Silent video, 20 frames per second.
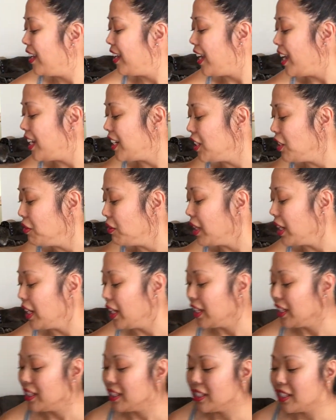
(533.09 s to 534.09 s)

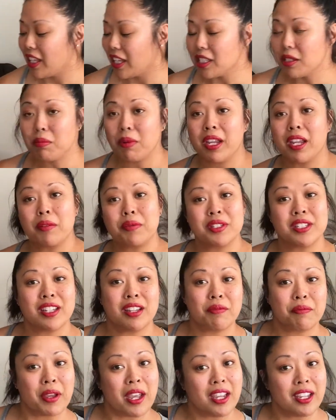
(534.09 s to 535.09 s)
Anyways, that's my Ipsy
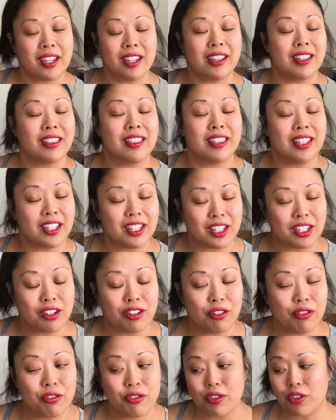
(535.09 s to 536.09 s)
unbagging. Thank
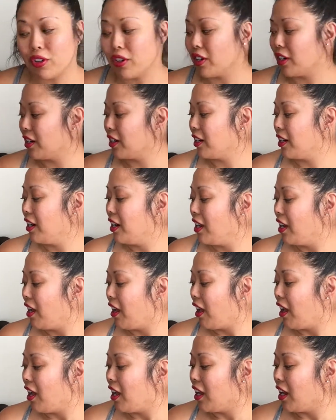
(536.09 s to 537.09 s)
you for
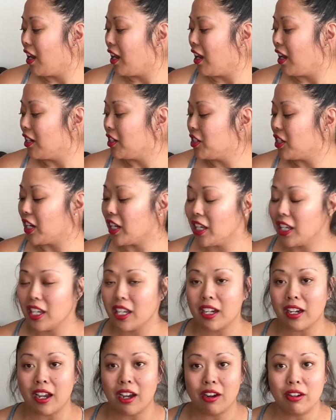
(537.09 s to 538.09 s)
uh, checking it
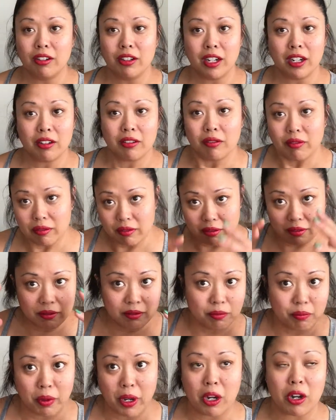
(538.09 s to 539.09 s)
out and
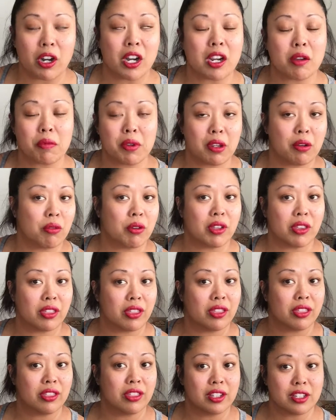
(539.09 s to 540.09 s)
bearing me with
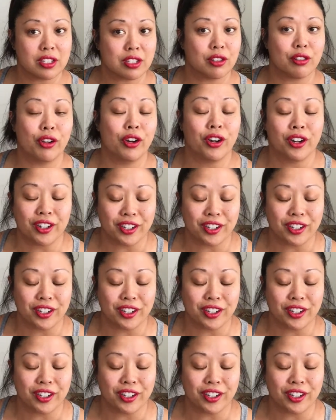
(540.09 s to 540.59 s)
this look.